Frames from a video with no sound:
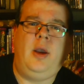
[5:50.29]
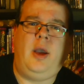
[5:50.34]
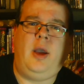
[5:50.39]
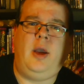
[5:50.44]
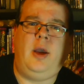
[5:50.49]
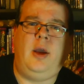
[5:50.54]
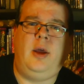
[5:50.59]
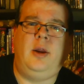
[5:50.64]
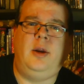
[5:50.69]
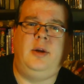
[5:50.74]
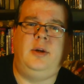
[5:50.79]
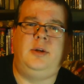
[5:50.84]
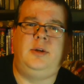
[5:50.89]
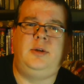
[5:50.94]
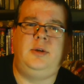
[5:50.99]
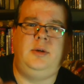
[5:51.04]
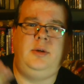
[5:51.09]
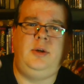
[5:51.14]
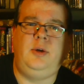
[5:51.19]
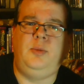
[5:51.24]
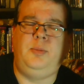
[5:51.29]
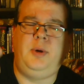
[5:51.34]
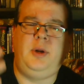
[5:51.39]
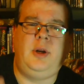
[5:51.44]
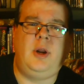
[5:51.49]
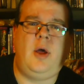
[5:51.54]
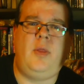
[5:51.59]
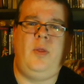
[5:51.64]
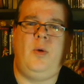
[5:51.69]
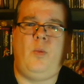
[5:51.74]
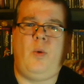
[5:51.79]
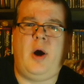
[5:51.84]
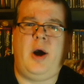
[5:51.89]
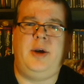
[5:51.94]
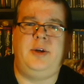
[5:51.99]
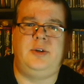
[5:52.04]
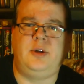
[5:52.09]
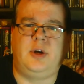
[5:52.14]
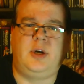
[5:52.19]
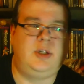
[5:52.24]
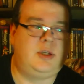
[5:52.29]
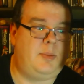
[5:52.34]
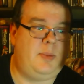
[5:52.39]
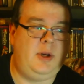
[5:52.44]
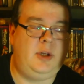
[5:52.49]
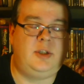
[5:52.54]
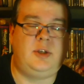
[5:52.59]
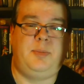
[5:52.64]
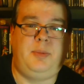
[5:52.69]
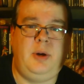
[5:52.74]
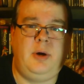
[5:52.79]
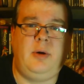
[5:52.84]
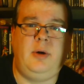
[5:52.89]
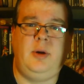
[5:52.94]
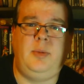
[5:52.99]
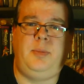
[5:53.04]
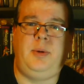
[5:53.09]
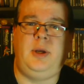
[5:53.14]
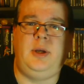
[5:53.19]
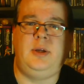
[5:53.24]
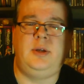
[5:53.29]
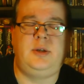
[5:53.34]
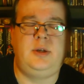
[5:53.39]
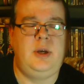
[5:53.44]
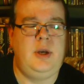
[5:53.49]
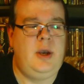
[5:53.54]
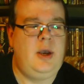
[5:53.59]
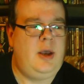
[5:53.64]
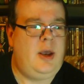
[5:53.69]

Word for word: and you'd be none the wiser because I mean it's a period piece